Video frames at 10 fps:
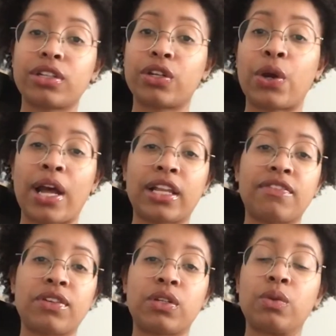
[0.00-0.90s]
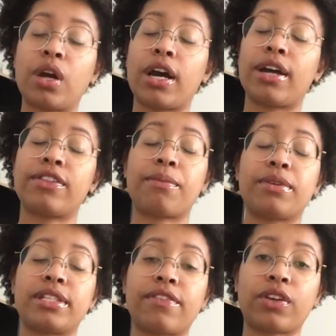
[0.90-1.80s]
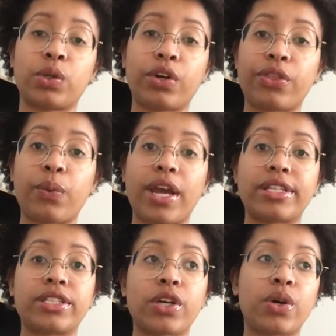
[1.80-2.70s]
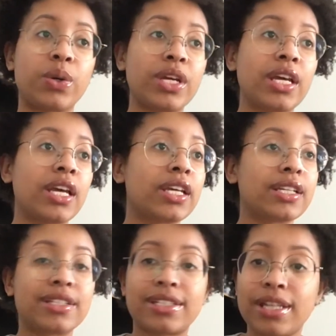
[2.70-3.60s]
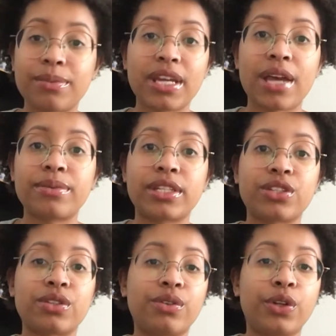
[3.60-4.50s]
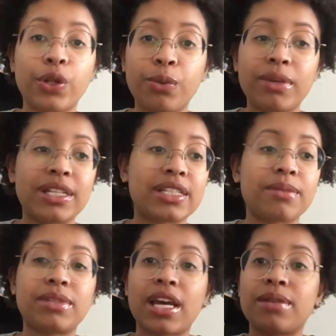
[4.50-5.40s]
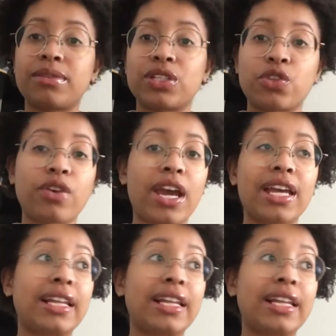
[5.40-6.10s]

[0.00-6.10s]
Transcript: You know, I live in the Pacific Northwest, so sometimes it's gloomy, sometimes it's gray.